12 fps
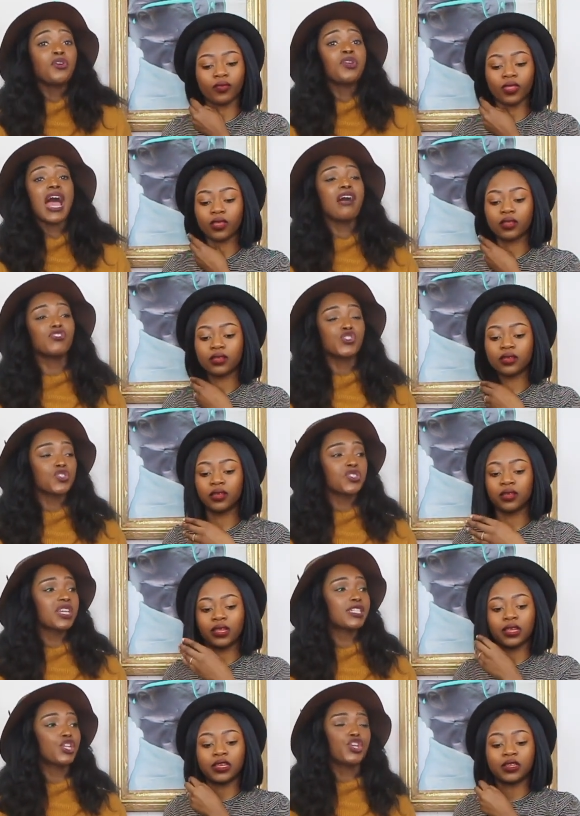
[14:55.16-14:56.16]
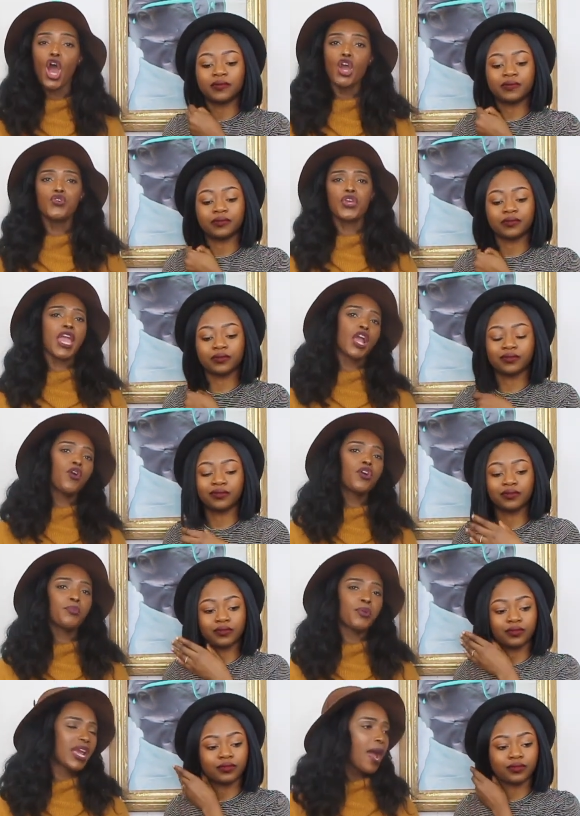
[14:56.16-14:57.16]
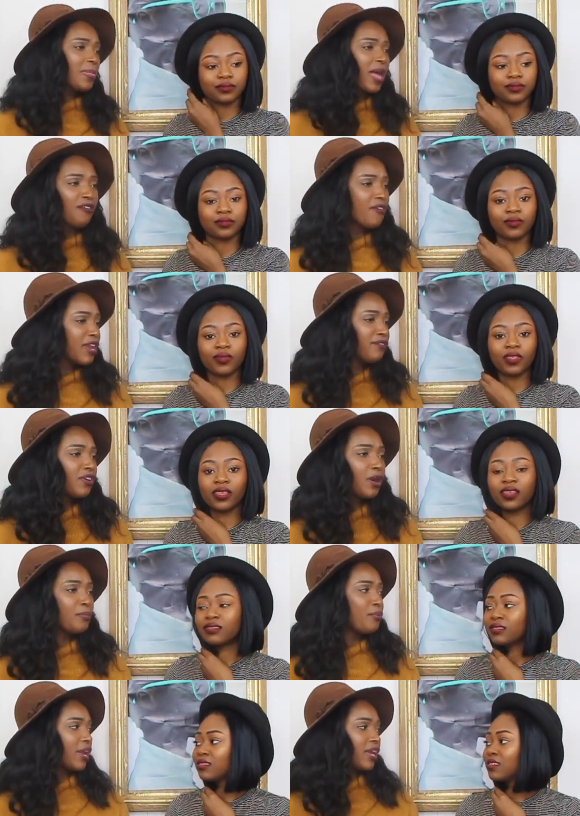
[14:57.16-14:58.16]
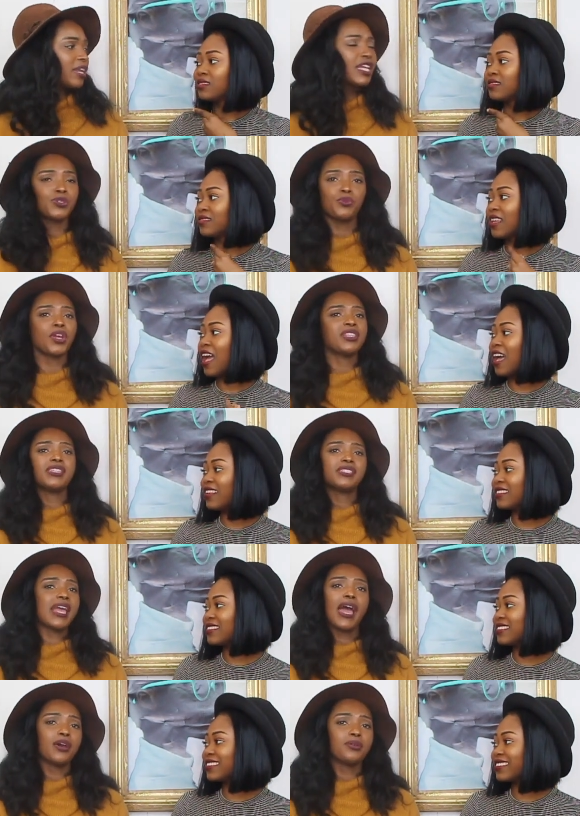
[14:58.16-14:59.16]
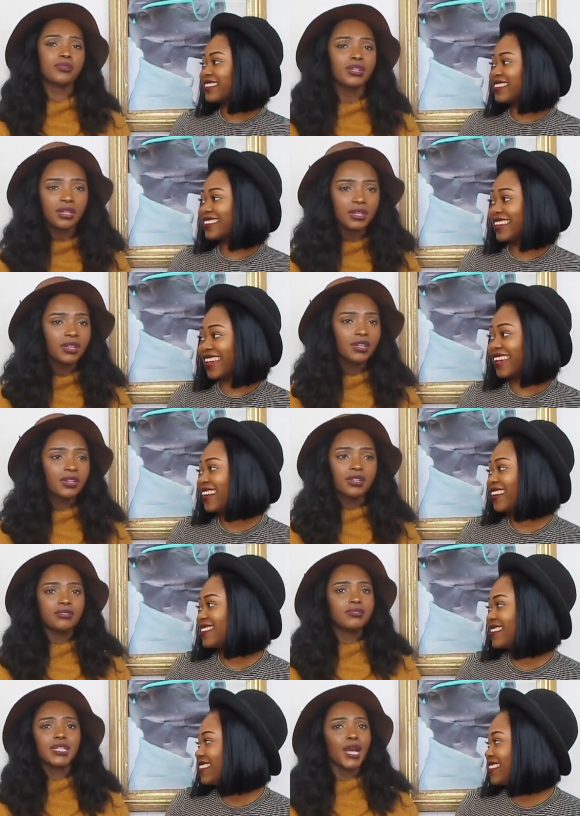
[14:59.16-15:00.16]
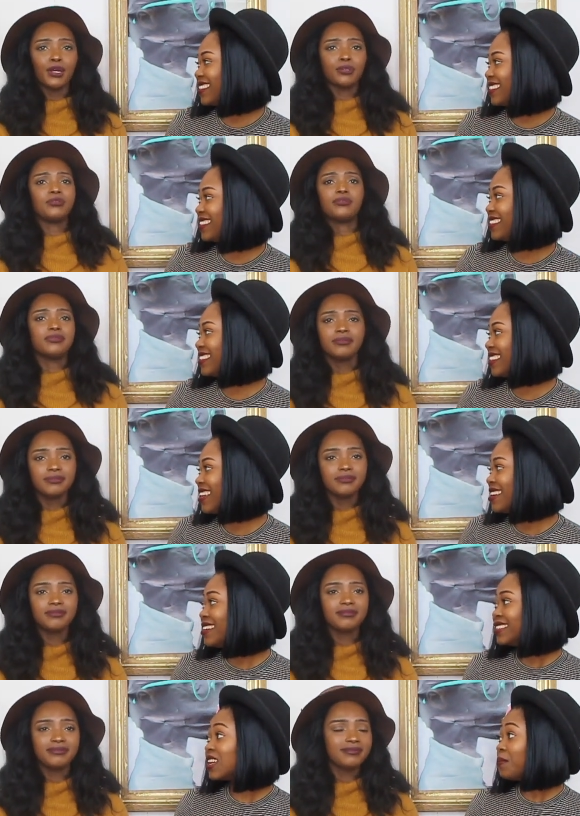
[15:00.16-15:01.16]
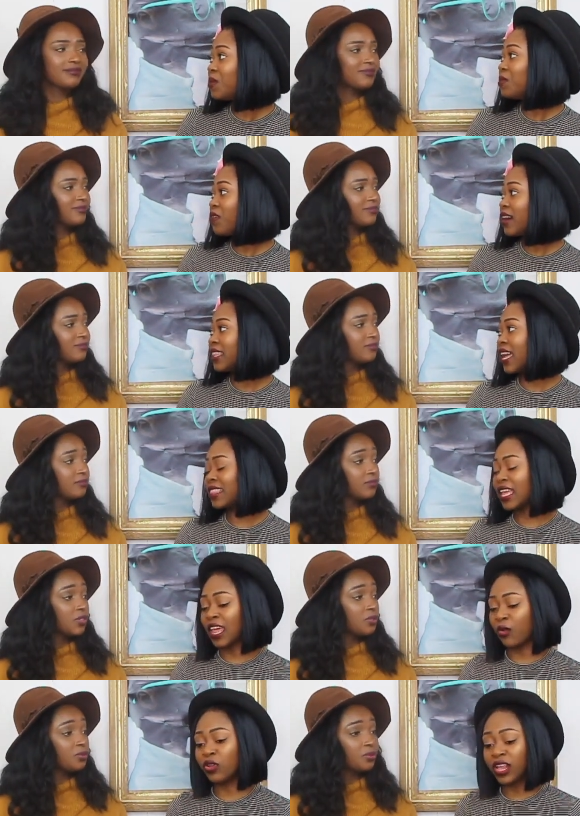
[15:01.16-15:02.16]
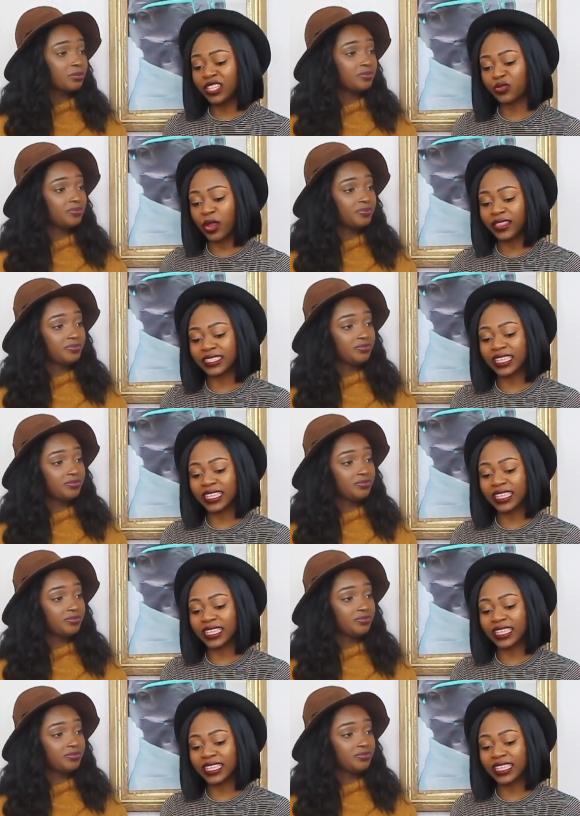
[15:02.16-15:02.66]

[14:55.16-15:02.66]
Speaker 1: don't have a choice. You can say, no, you can't go on a break. I'm not ready for a break. Let's work this out. Yeah. No.
Speaker 2: Some people are like that. Like, we need to work